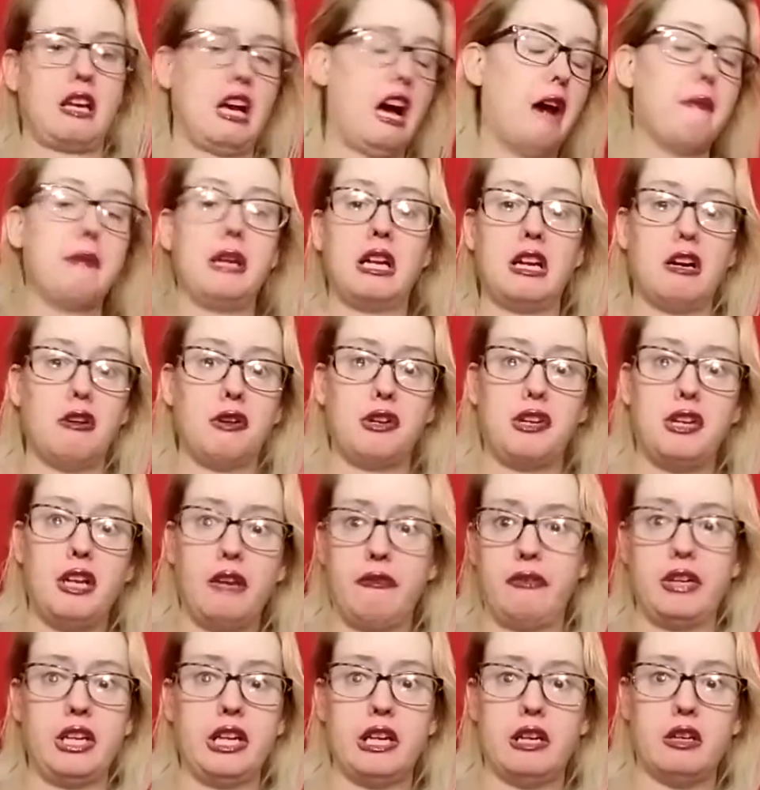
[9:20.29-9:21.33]
I mean, there's
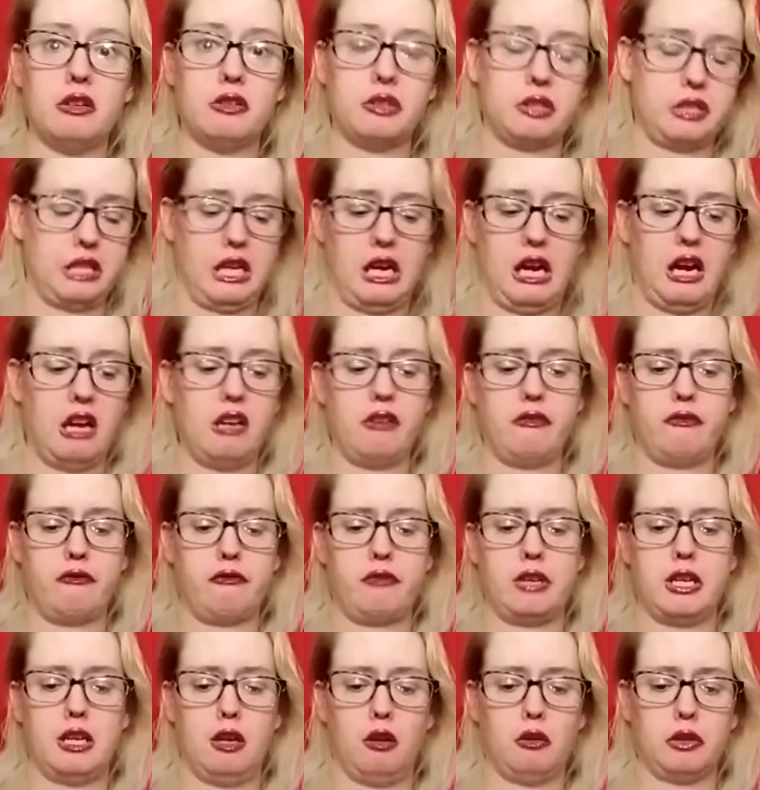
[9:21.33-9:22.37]
nothing else that I
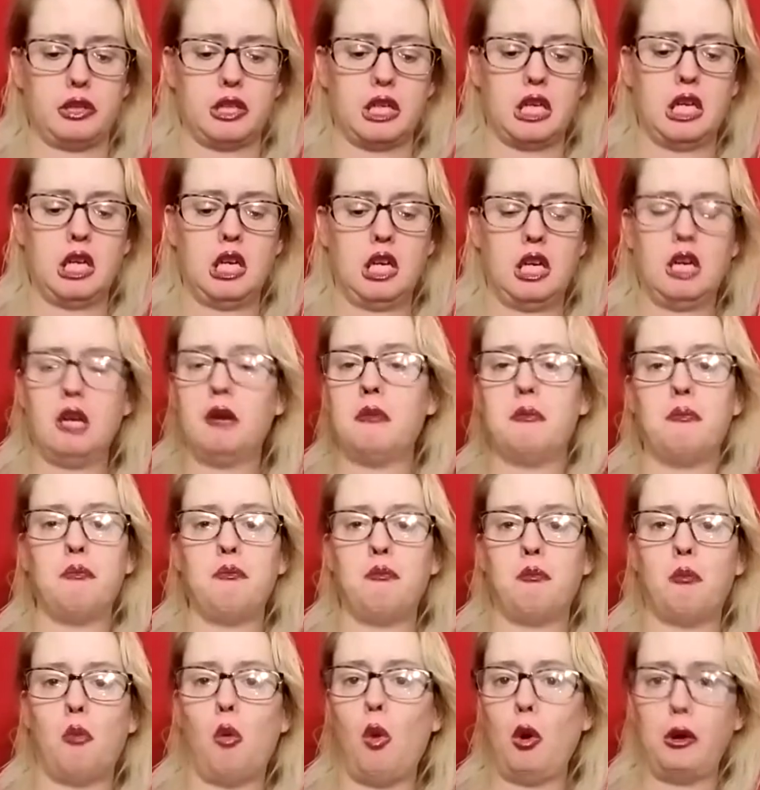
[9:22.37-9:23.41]
felt
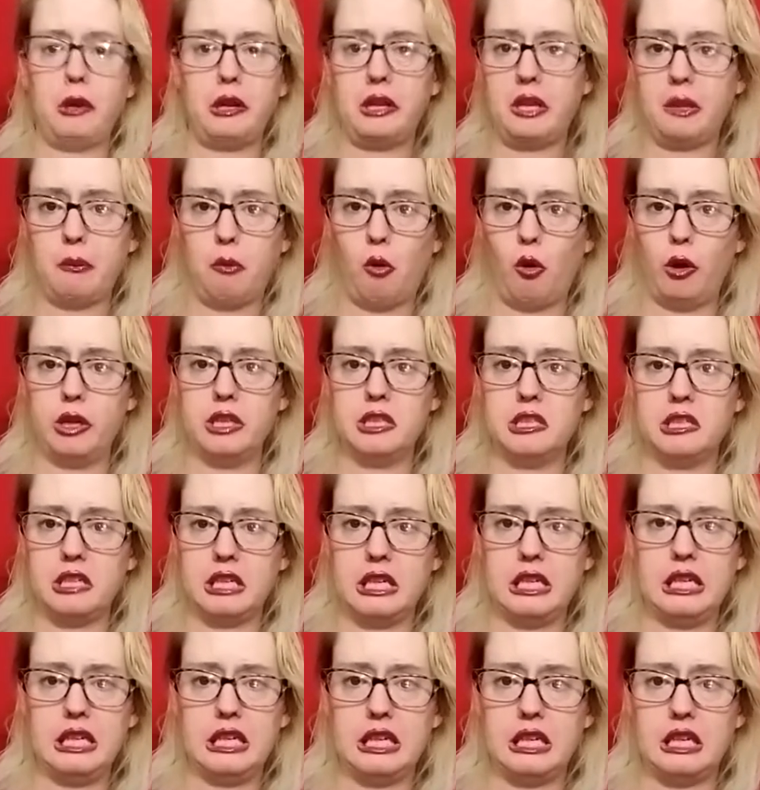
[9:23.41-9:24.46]
more disappointed
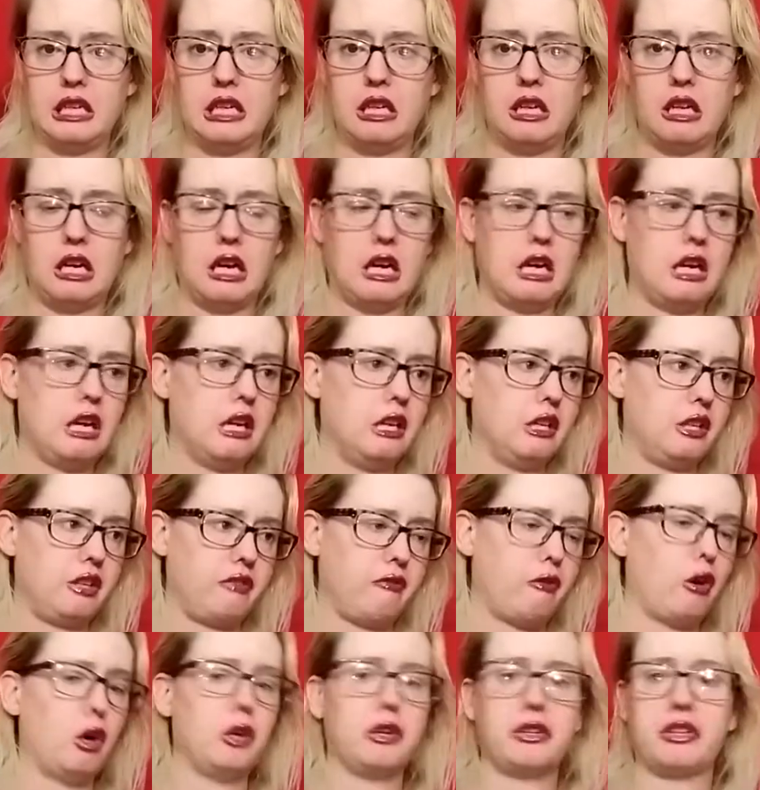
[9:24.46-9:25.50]
in uh, as
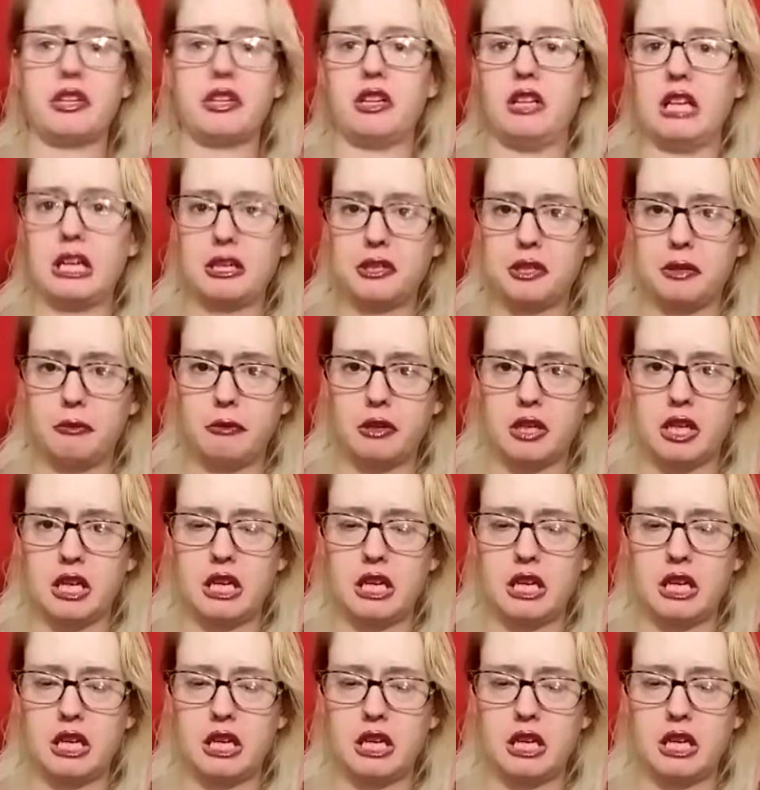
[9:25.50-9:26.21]
far as selection.